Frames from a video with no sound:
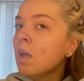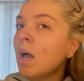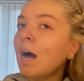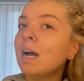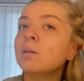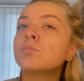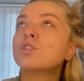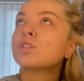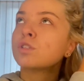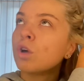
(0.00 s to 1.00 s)
I am
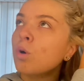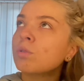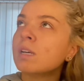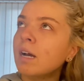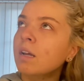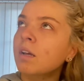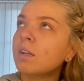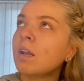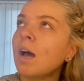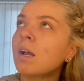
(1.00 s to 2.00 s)
so tired
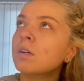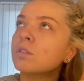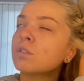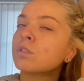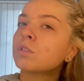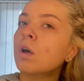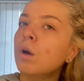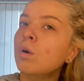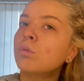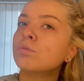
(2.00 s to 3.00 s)
like
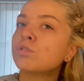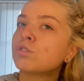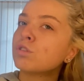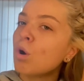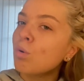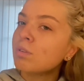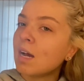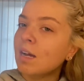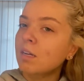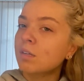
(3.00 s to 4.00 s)
so so
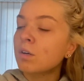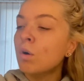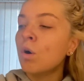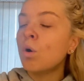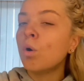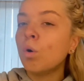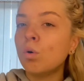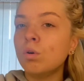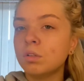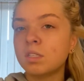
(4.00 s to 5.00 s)
tired
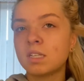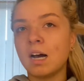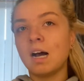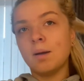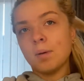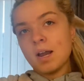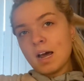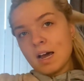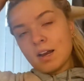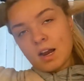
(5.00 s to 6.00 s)
all the time and
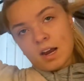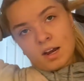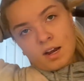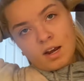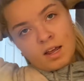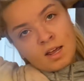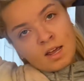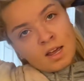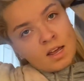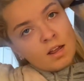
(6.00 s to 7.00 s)
and and
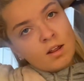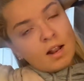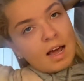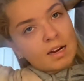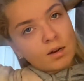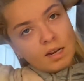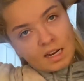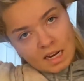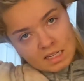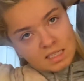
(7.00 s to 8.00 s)
like it
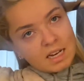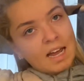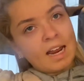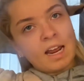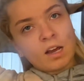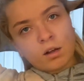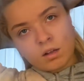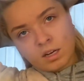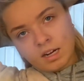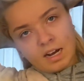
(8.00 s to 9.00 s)
gets to like eight
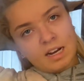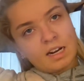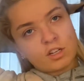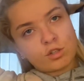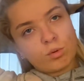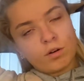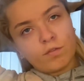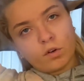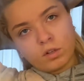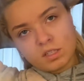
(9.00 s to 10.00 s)
o'clock at night and I just want to
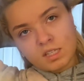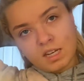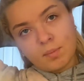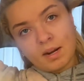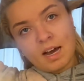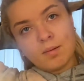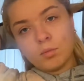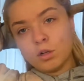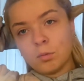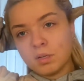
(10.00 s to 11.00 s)
fall asleep and I,
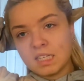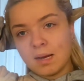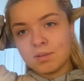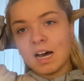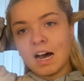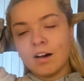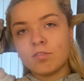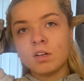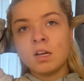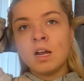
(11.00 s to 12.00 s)
multiple times I have
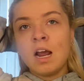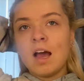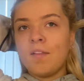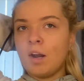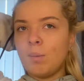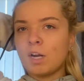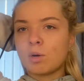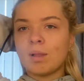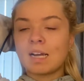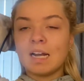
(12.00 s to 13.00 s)
and then I'll wake
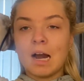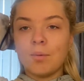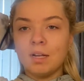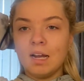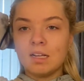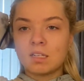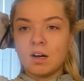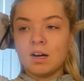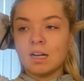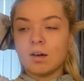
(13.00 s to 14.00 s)
up like an hour
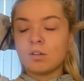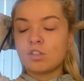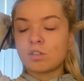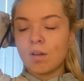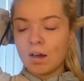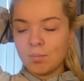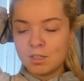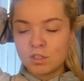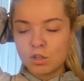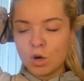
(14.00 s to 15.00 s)
later and I'll just I'll be
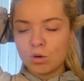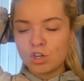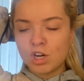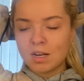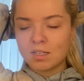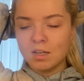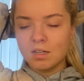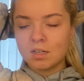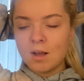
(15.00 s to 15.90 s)
so shattered